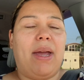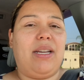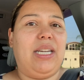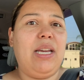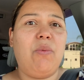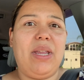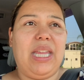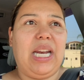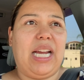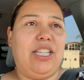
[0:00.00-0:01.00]
could eat with
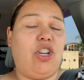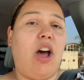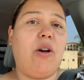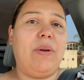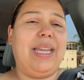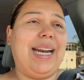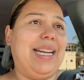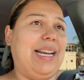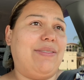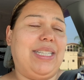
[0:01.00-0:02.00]
it. I could talk with it. I
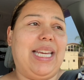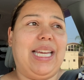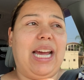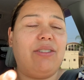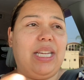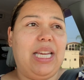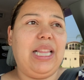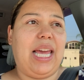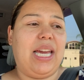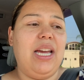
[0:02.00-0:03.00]
didn't have to take it out to eat.
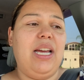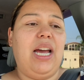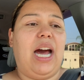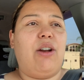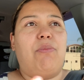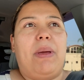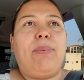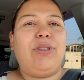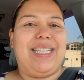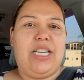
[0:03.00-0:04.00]
Like,
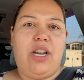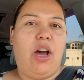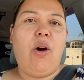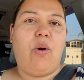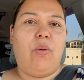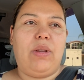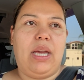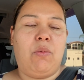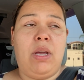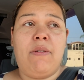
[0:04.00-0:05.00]
people didn't know that.
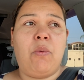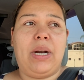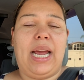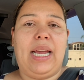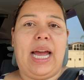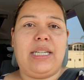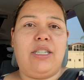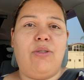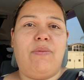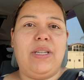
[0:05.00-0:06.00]
Even when I had
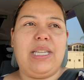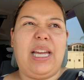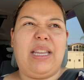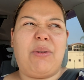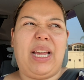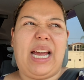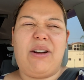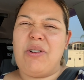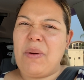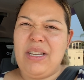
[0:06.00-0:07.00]
to do Invisalign, they were like, I
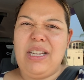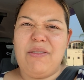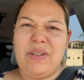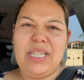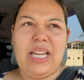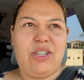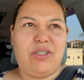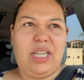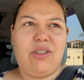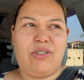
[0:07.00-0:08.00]
don't know why you need Invisalign. Your
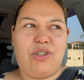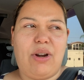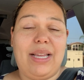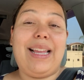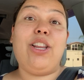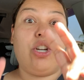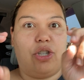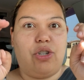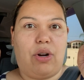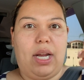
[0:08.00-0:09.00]
teeth are straight. They look
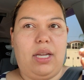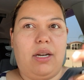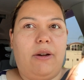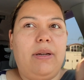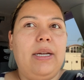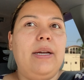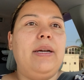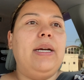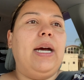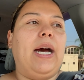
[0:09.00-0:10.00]
straight,
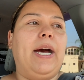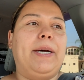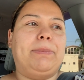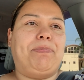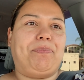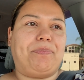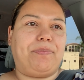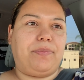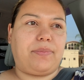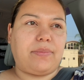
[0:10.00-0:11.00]

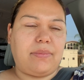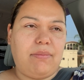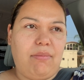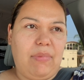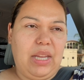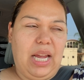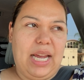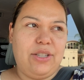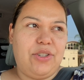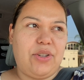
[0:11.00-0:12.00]

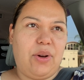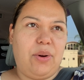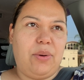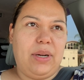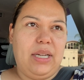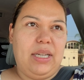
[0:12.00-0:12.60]
And so,